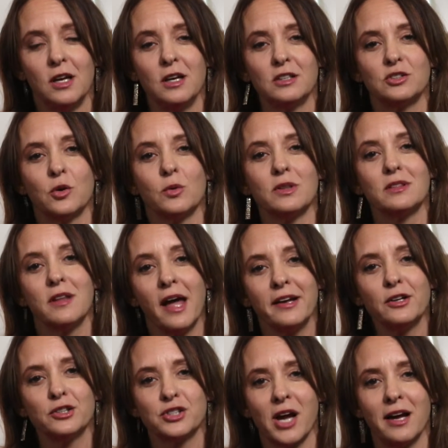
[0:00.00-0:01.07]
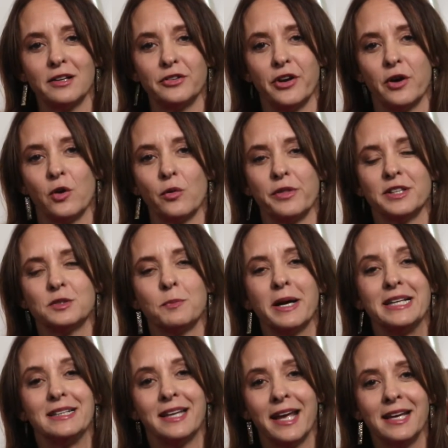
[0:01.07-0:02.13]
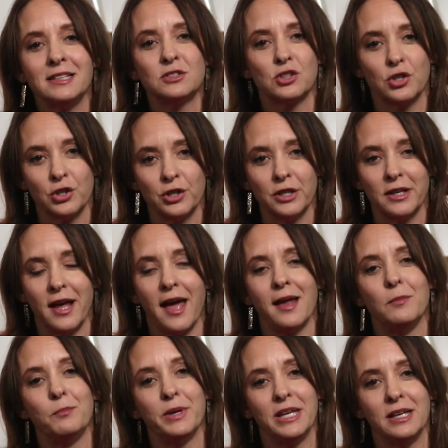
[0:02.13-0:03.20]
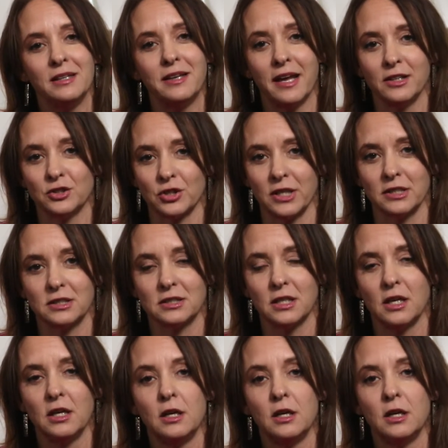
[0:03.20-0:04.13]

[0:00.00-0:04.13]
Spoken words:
So let your child know this might taste good and be dangerous.